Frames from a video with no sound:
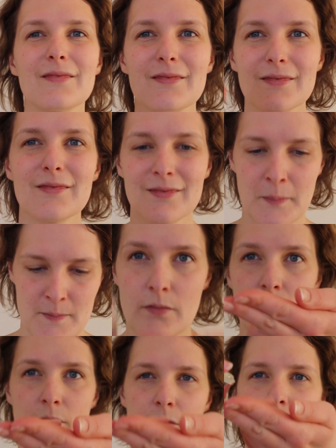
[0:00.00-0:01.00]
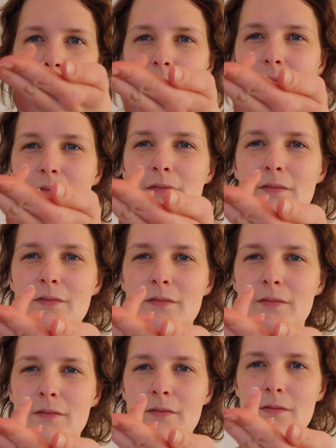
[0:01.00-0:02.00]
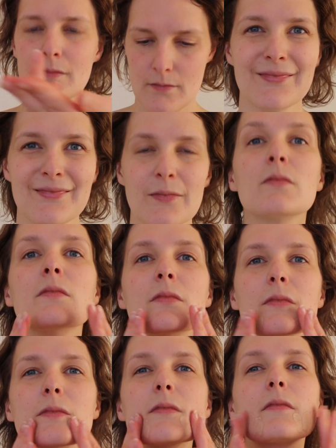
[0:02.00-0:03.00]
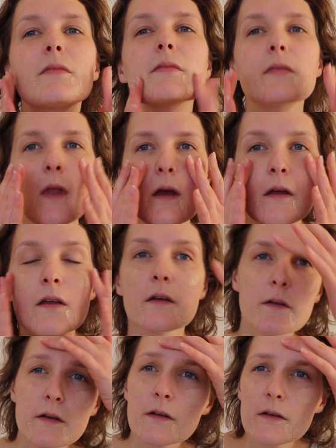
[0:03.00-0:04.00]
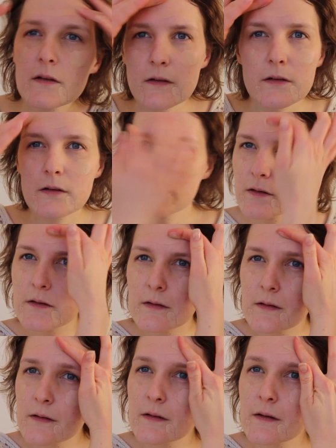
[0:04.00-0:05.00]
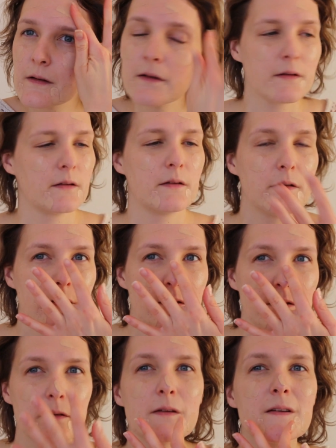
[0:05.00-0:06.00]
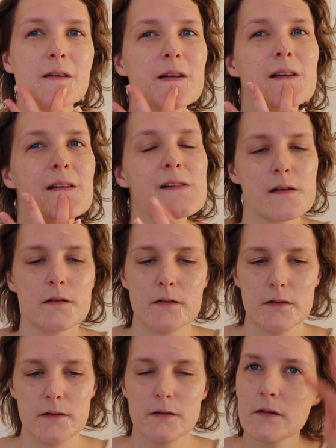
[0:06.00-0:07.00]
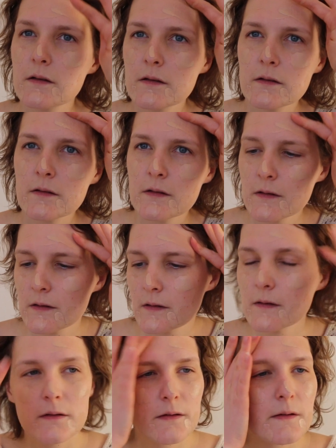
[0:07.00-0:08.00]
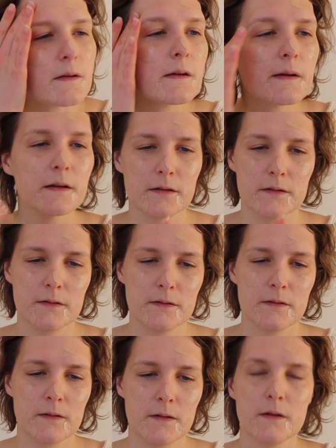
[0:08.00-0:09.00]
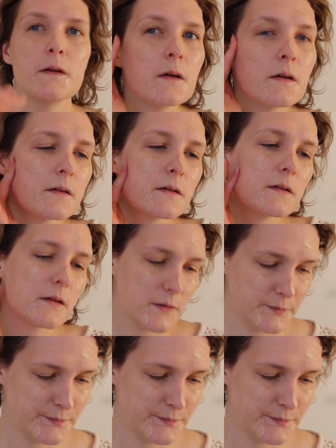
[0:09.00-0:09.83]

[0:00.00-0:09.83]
the color 2R2C Vanilla Rose. And first I apply this to my face using my fingers before I move on to using